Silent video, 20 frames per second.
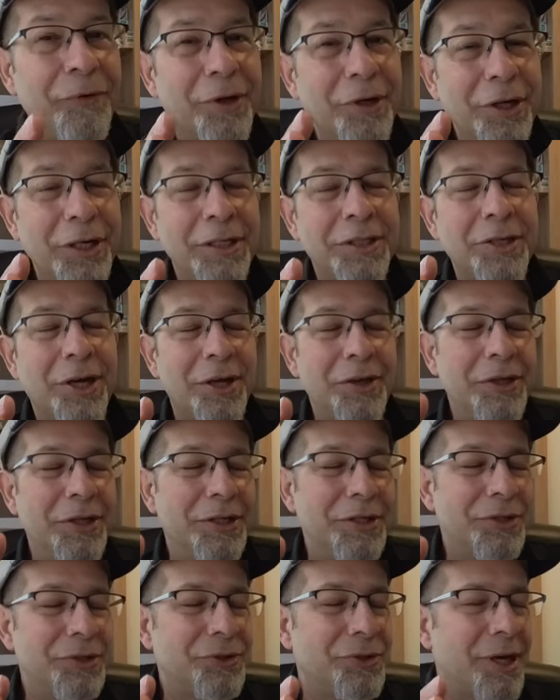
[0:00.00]
verdict on
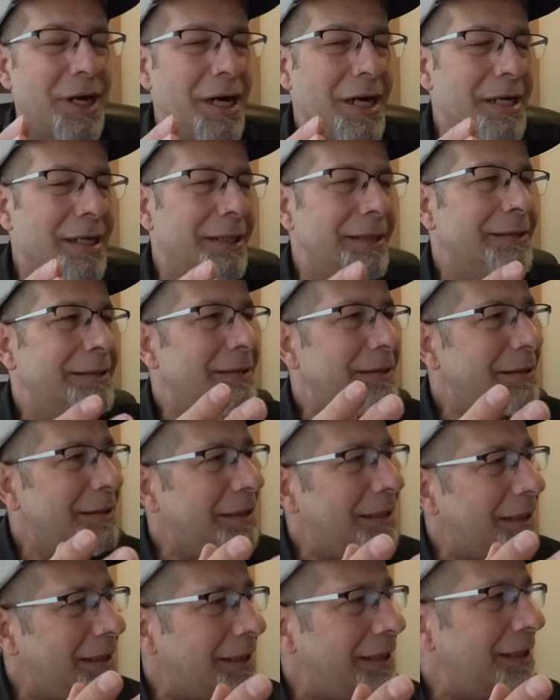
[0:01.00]
this truck,
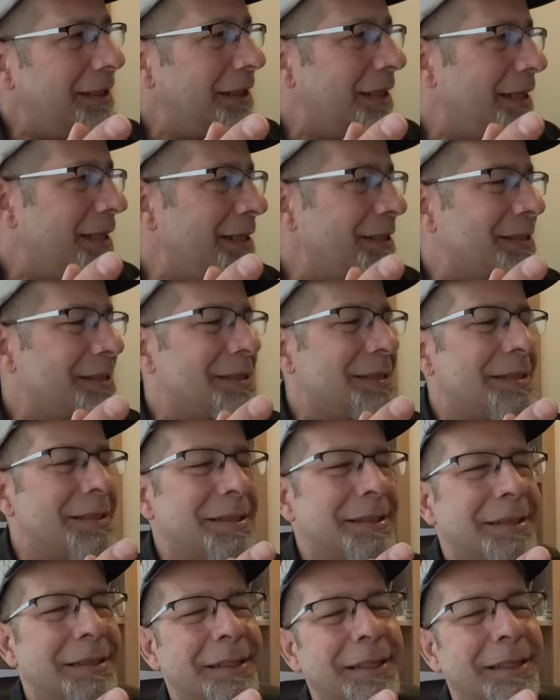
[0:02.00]
it